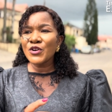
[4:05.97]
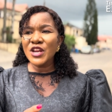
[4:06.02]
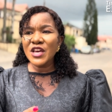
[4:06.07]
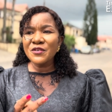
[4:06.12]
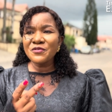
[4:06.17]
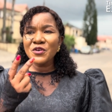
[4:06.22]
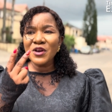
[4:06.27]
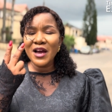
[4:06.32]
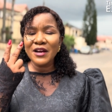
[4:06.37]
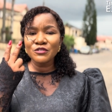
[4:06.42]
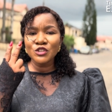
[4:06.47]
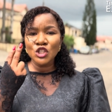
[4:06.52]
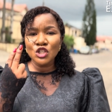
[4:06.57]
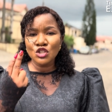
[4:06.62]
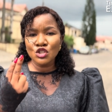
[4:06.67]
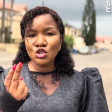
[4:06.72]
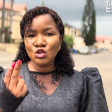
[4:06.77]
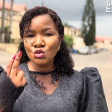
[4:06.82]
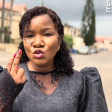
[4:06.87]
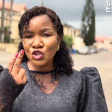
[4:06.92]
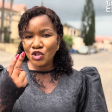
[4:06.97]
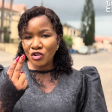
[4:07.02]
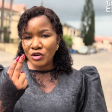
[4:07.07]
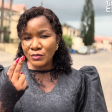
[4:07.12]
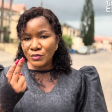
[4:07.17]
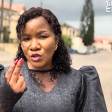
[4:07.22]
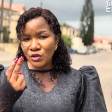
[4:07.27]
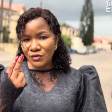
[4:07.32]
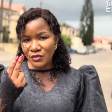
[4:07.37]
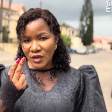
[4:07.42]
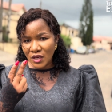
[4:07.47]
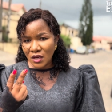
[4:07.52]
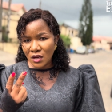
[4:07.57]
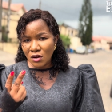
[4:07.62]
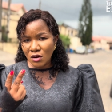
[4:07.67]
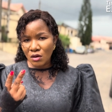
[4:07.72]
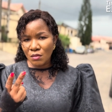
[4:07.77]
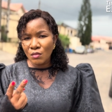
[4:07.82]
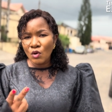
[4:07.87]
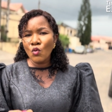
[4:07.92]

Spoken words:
if you have just 2 streams of income,